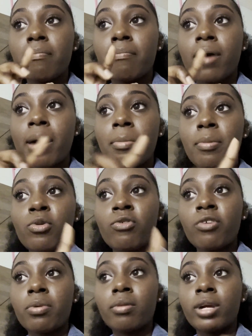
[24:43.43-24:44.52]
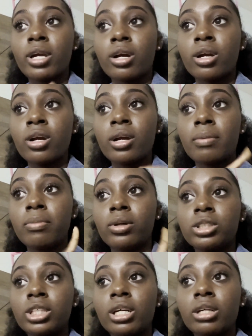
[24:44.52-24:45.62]
Barbie movie premiere
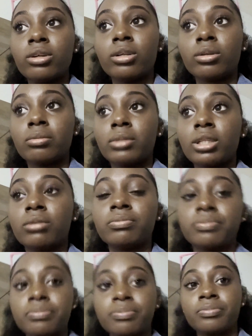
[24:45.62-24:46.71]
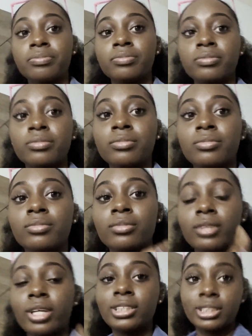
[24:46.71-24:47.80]
plus get ready with me.
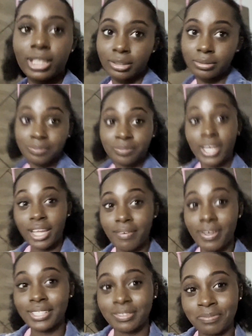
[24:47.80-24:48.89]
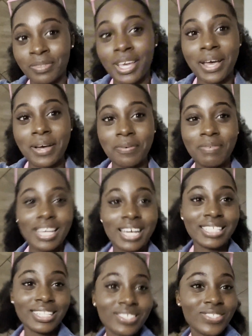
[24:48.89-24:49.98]
That's the title. Anyways, I hope you
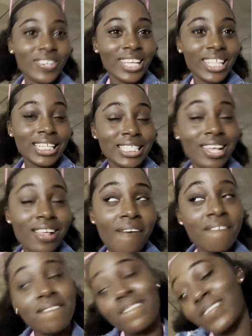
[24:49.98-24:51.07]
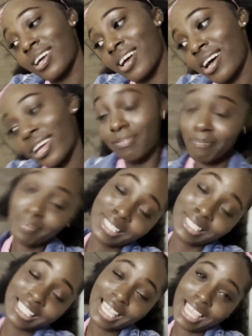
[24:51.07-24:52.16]
guys enjoyed this little
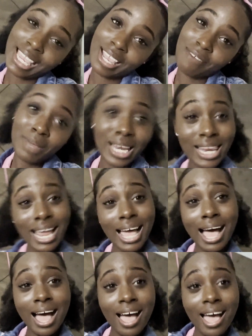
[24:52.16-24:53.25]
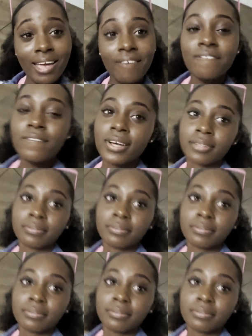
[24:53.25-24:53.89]
vlog day of my life,